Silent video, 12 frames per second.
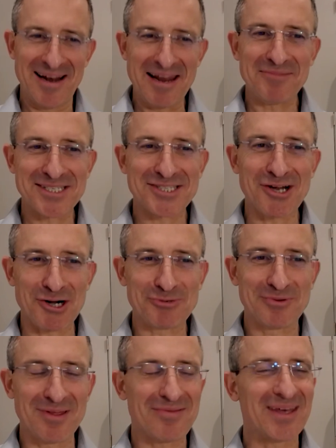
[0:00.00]
let, let, me
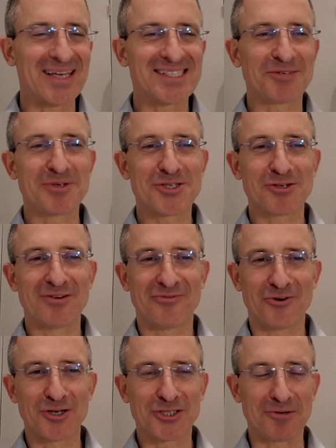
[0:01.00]
start with the things that we should
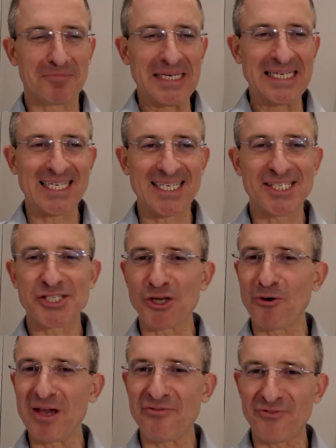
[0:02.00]
avoid completely.
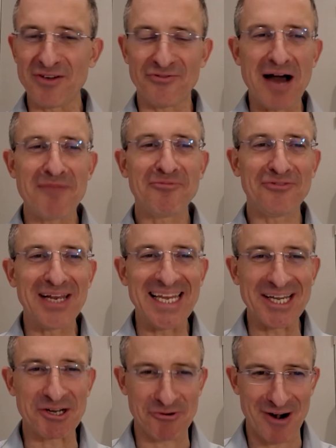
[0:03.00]
So if, if I'm
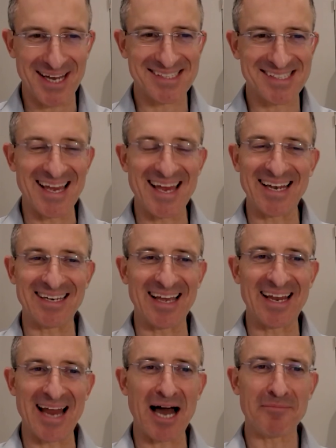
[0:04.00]
feeling great
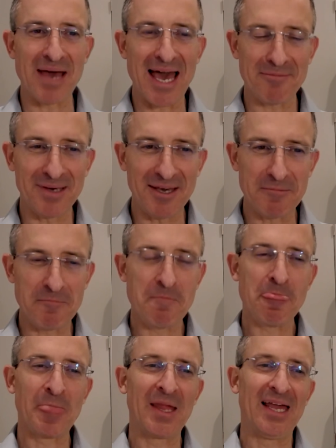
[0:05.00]
and, and I'm happy,
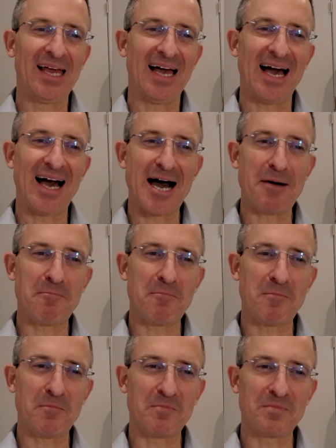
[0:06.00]

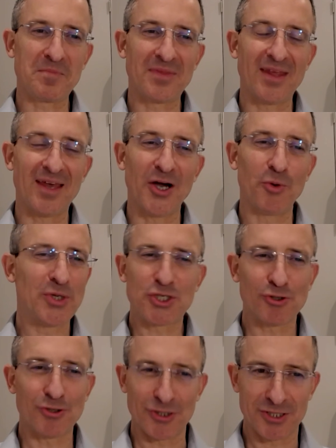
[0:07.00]
um,
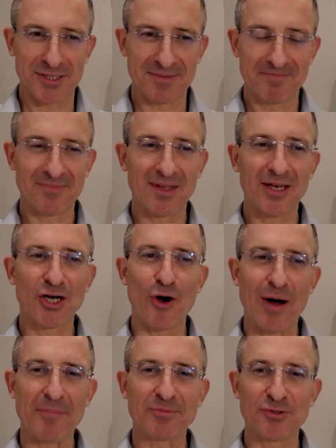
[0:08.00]
we shouldn't
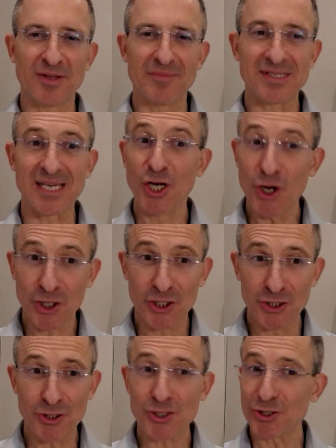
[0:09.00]
go up to them and say,
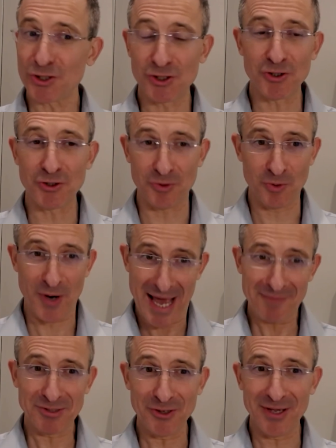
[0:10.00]
look, you should do
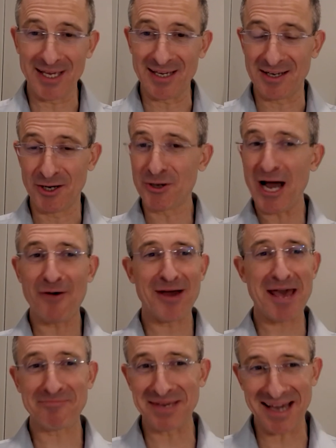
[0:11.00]
what I'm doing. Look
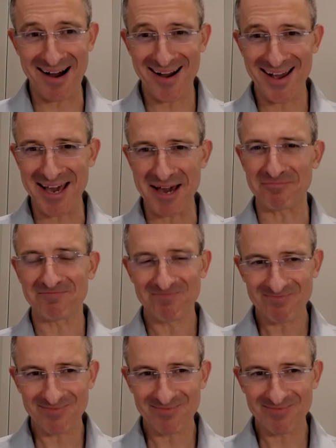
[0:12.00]
how happy I am.